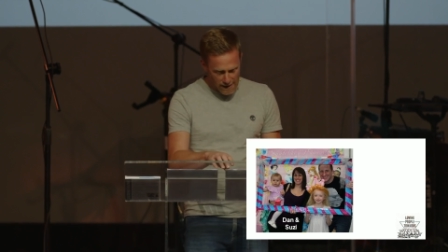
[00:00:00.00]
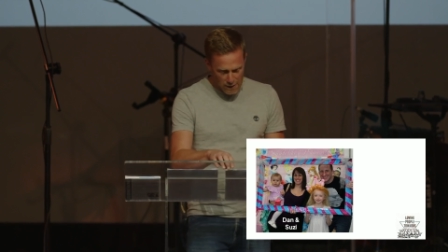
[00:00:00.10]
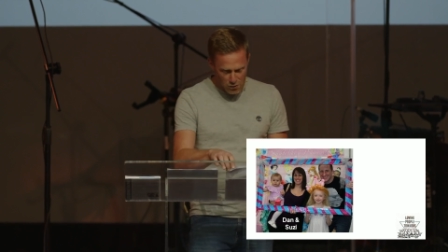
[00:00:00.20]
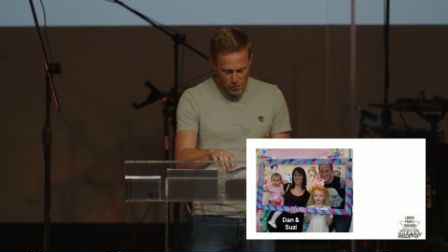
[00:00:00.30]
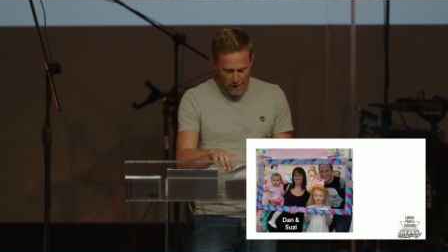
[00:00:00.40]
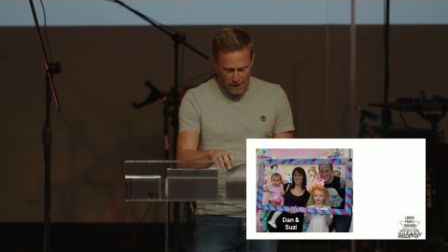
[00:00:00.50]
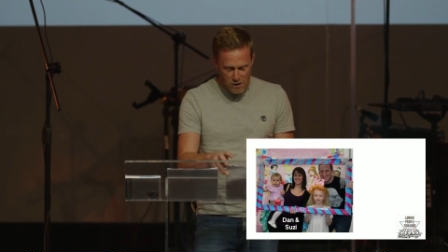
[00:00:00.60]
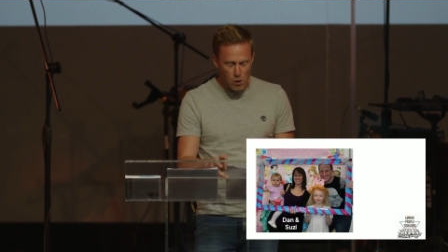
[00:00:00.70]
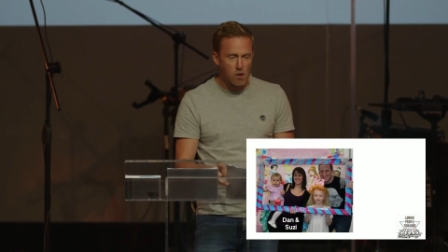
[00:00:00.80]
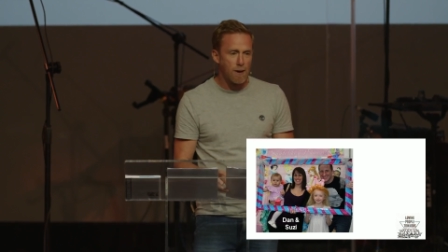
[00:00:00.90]
And he would
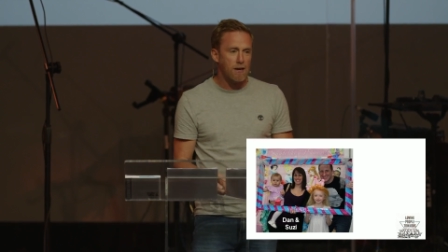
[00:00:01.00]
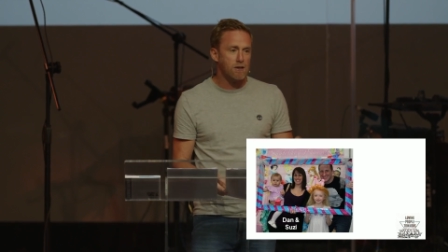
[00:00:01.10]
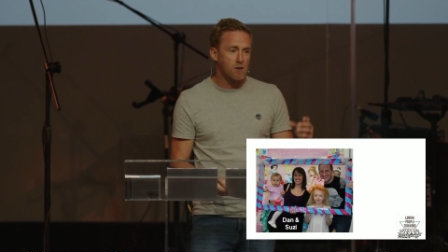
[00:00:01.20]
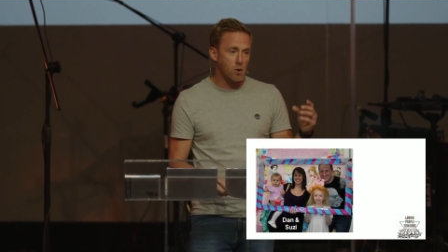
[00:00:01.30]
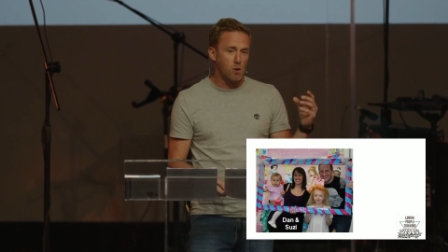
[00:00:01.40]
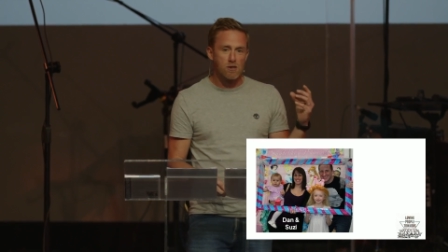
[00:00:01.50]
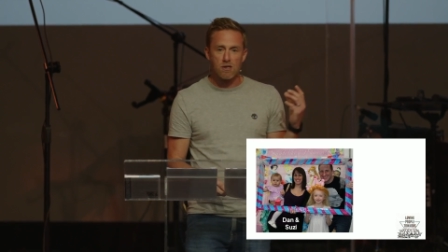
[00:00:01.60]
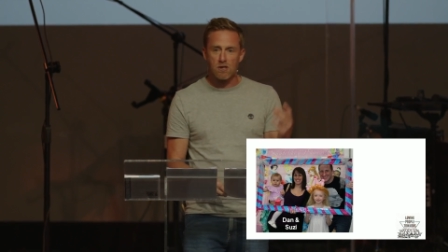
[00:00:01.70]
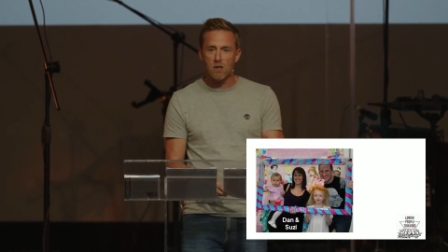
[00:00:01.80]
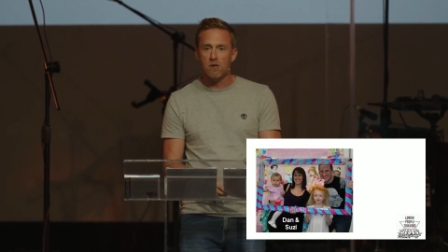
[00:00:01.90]
regularly talk about his
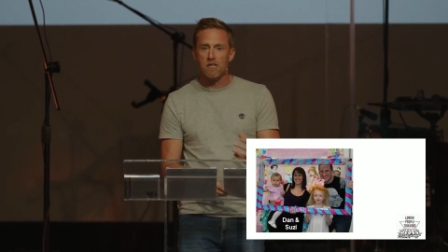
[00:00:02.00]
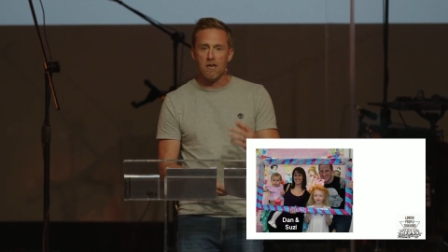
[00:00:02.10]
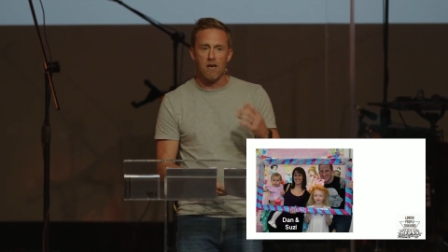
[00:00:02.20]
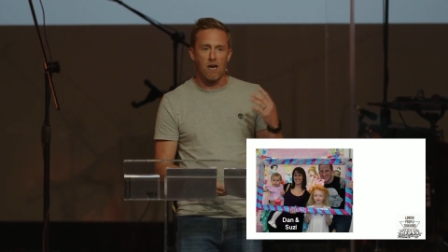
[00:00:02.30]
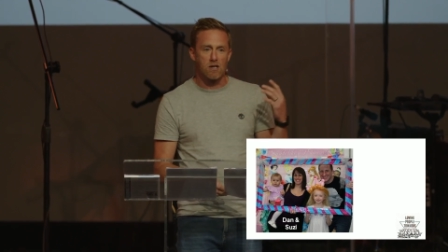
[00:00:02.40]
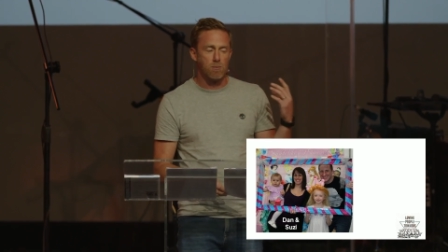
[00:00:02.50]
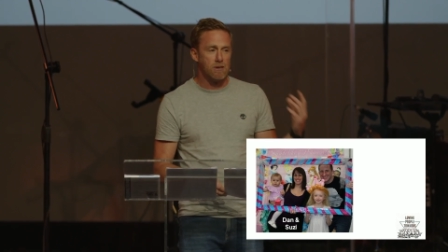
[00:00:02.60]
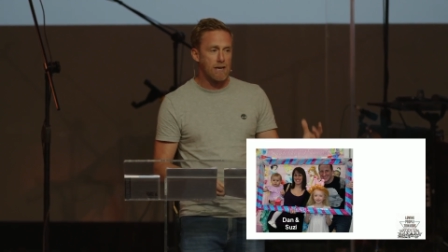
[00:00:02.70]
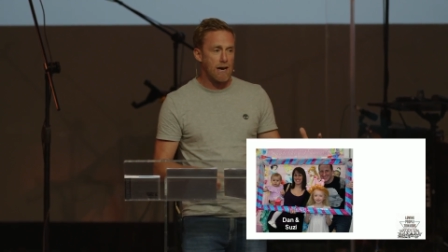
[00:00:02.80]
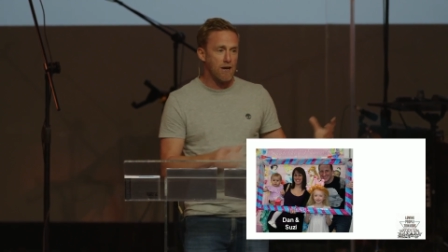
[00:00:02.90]
daughter Susie and her
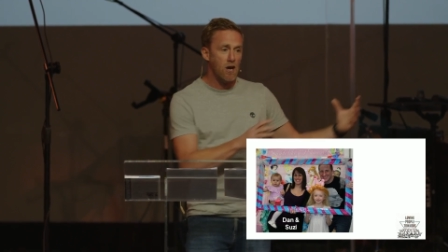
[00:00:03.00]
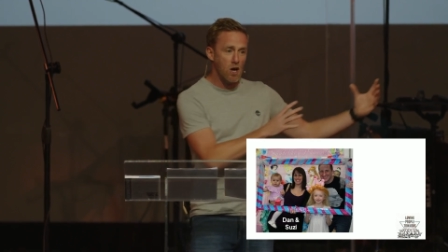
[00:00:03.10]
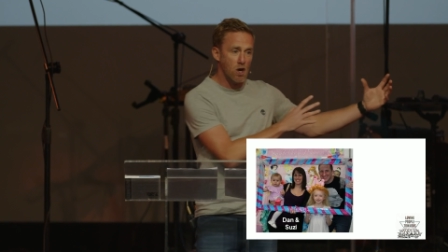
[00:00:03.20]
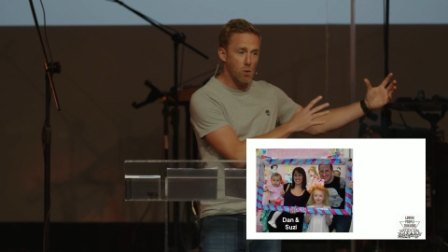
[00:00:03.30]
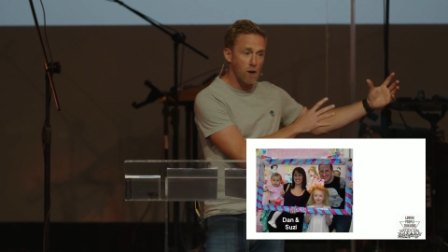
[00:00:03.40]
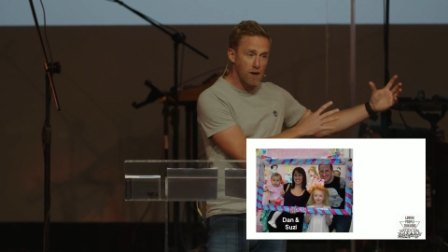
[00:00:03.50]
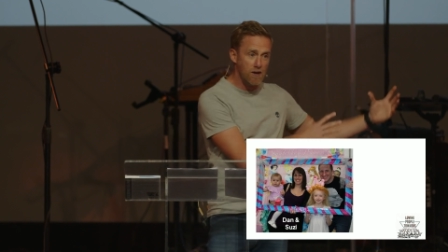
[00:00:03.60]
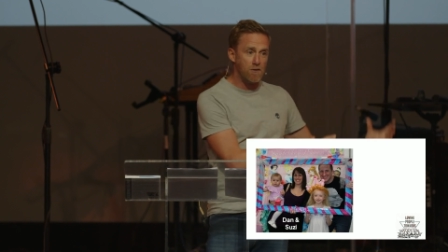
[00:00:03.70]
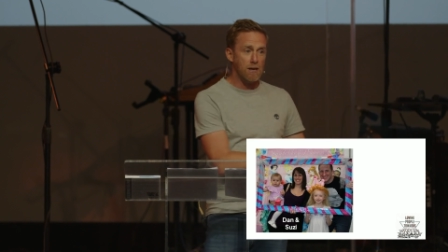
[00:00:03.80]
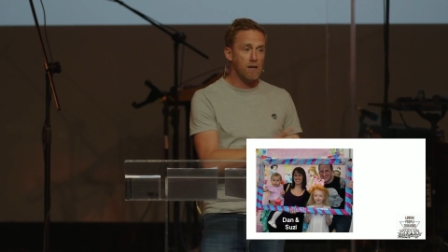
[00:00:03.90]
husband Dan, who were
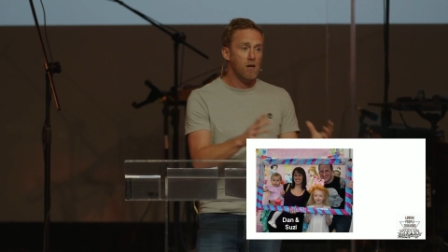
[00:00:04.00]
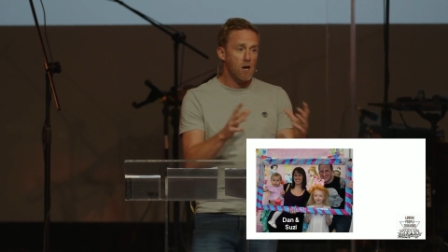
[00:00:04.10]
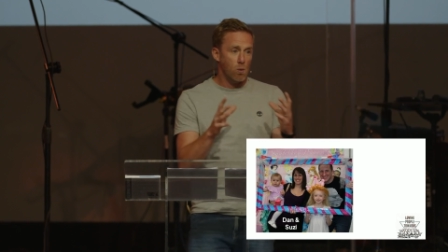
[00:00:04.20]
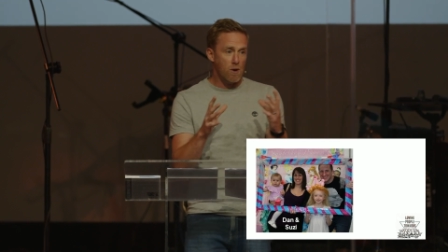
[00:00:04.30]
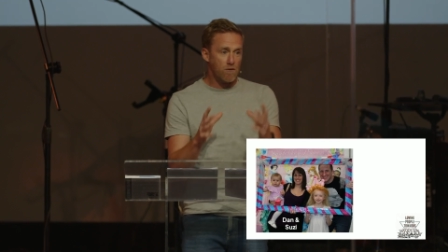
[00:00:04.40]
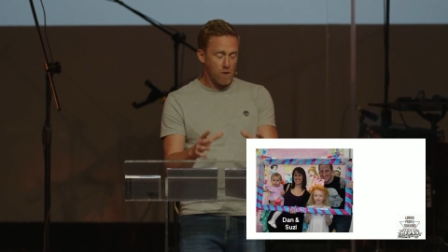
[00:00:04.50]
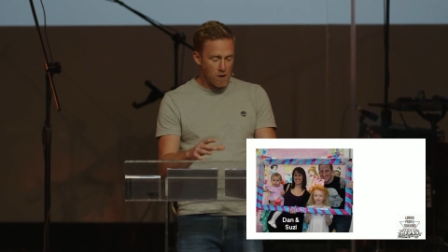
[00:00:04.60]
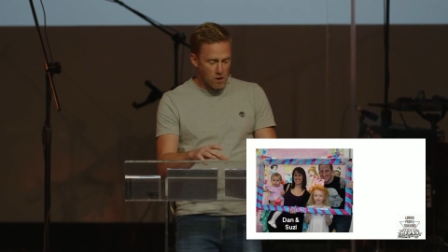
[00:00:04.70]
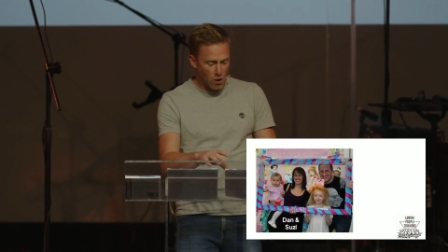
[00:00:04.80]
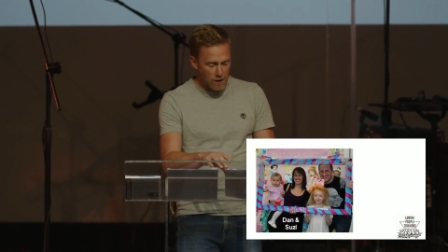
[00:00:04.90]
living with
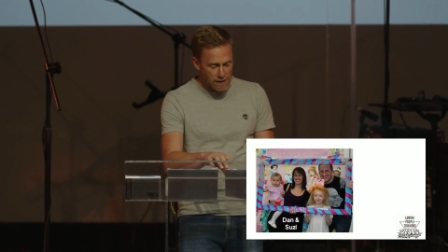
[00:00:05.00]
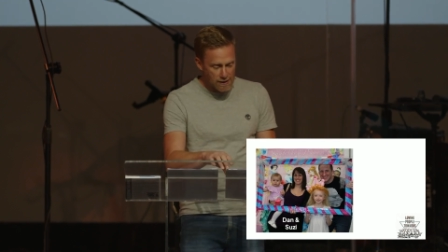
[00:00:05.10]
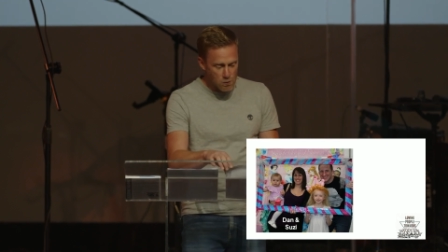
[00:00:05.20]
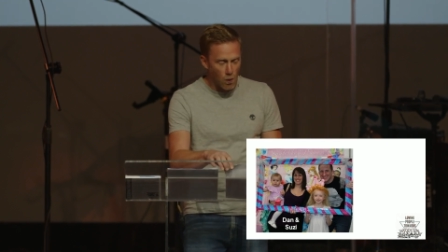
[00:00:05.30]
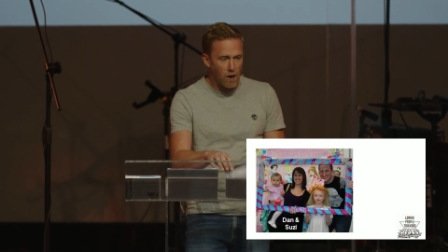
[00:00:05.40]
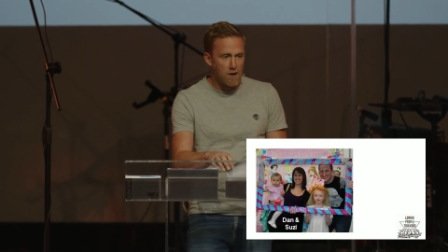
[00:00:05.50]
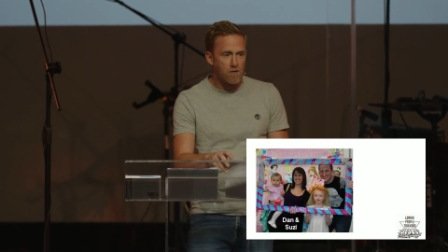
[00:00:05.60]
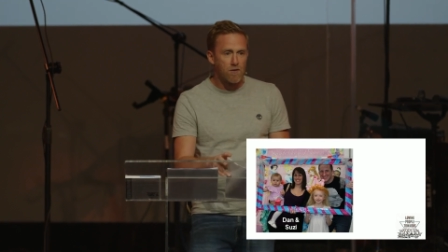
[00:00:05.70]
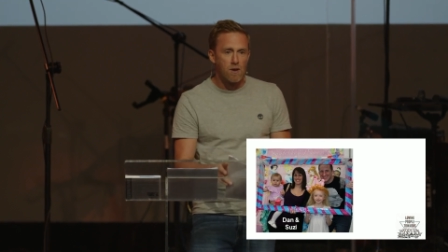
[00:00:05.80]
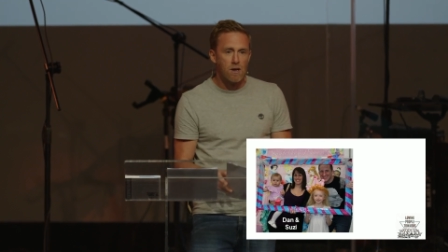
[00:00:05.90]
Colin and his
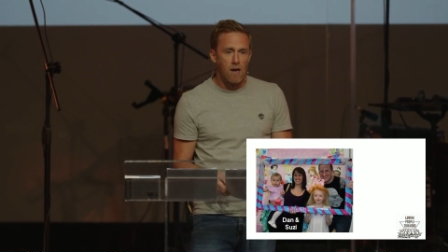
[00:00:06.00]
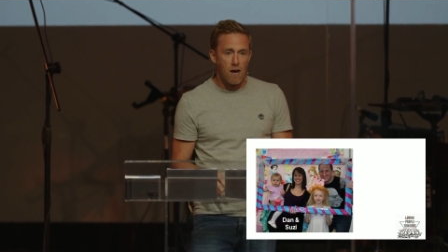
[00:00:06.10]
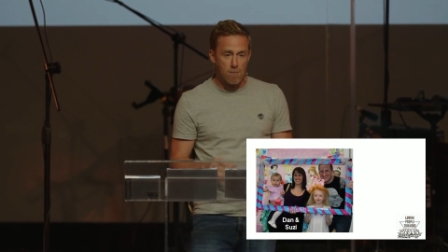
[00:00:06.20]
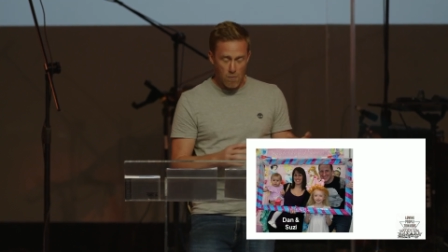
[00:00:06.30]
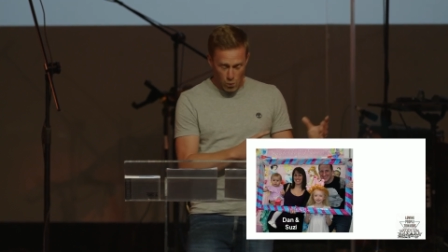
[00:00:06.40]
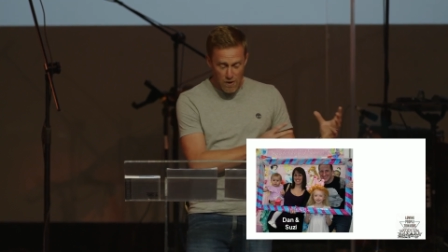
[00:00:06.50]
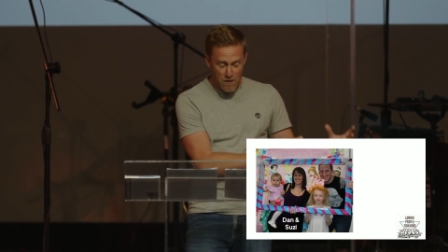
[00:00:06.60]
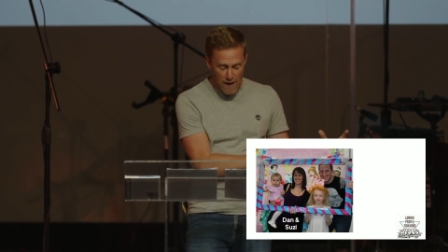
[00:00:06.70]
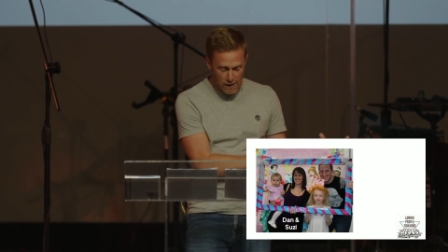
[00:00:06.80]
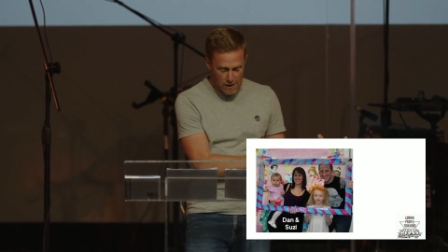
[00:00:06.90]
wife, um,
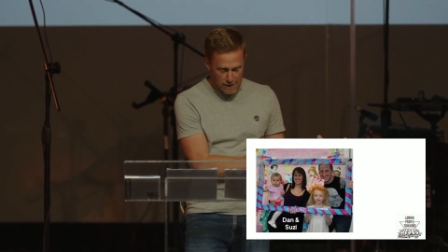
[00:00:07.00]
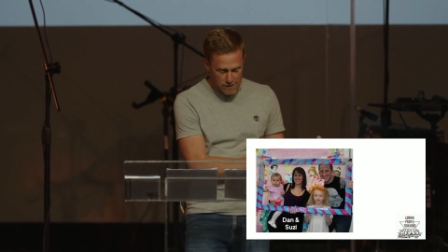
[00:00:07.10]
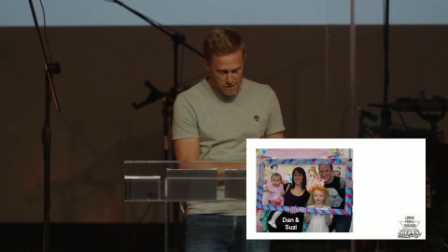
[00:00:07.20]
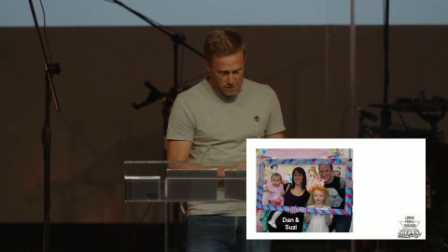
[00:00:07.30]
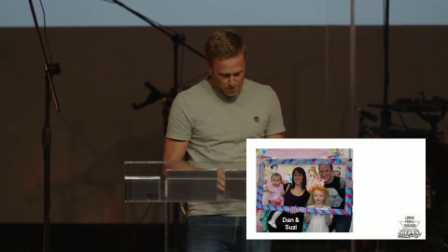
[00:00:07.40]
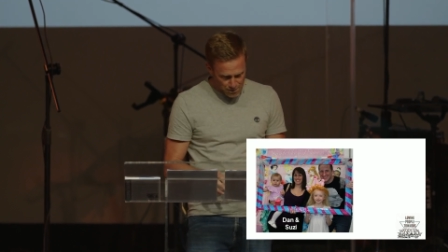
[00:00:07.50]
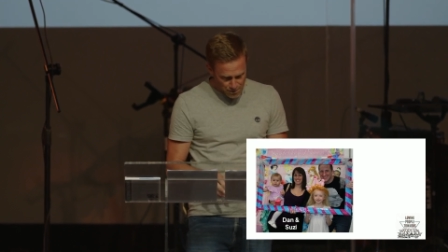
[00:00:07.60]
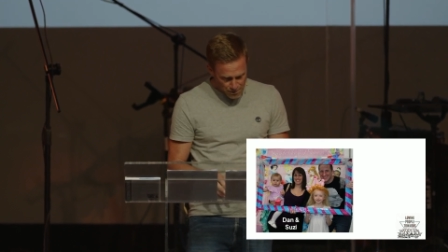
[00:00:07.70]
with their kids.